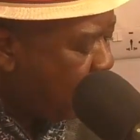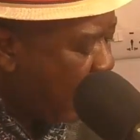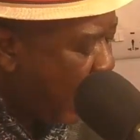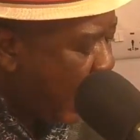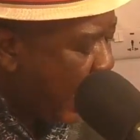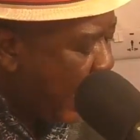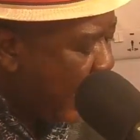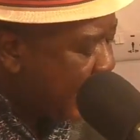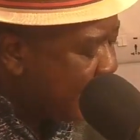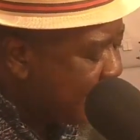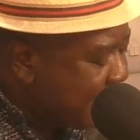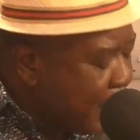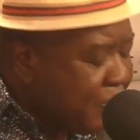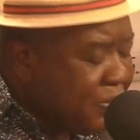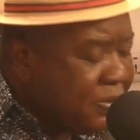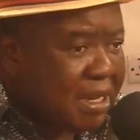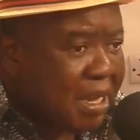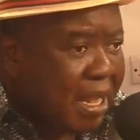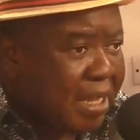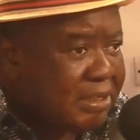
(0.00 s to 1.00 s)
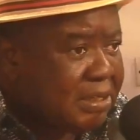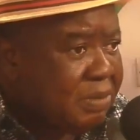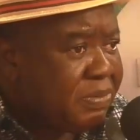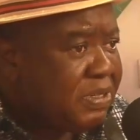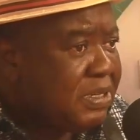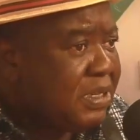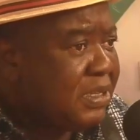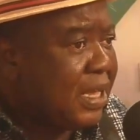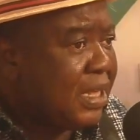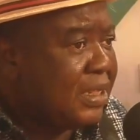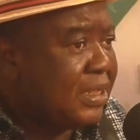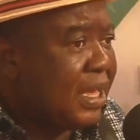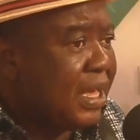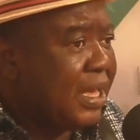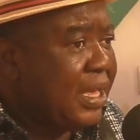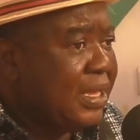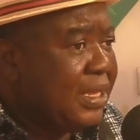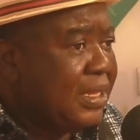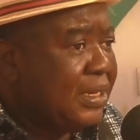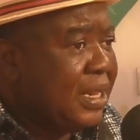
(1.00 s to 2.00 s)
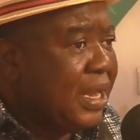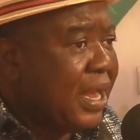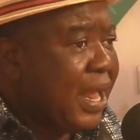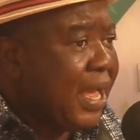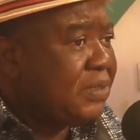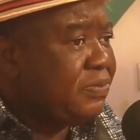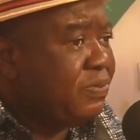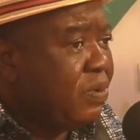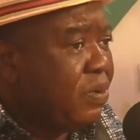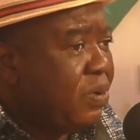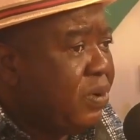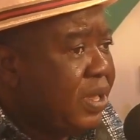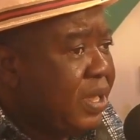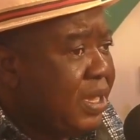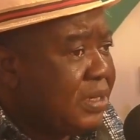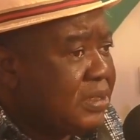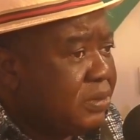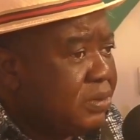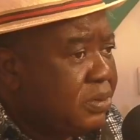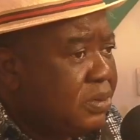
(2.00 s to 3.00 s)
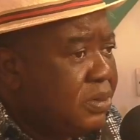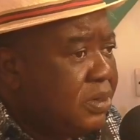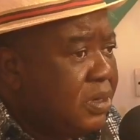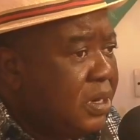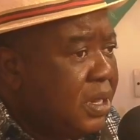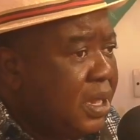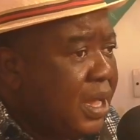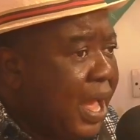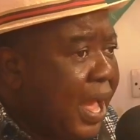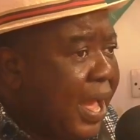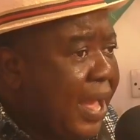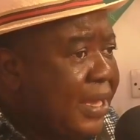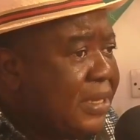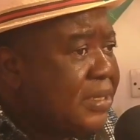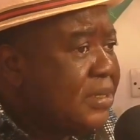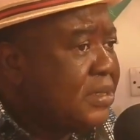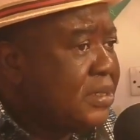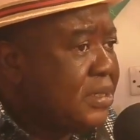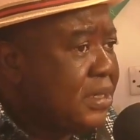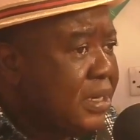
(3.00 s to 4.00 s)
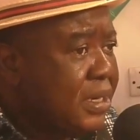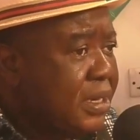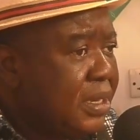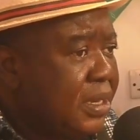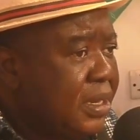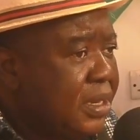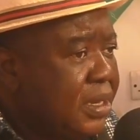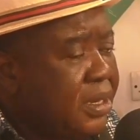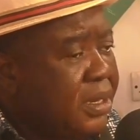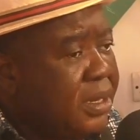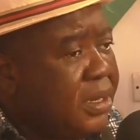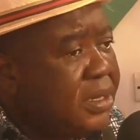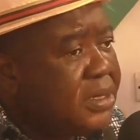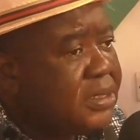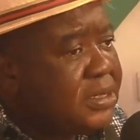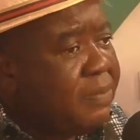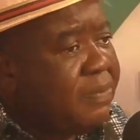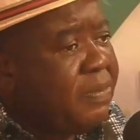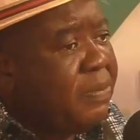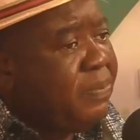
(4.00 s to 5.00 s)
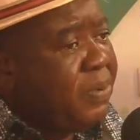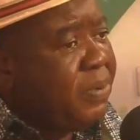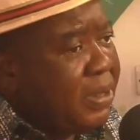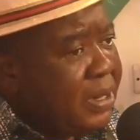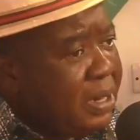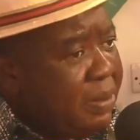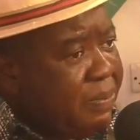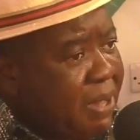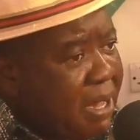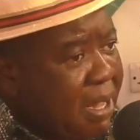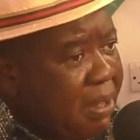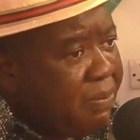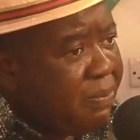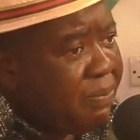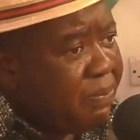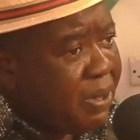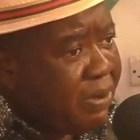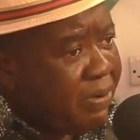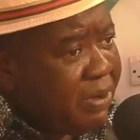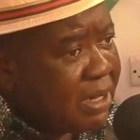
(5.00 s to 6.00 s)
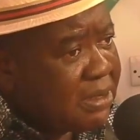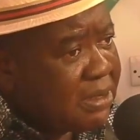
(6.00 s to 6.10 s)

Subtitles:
and say see a CBC theater the last 4 years, you know. INC. Seven maybe I'm previous.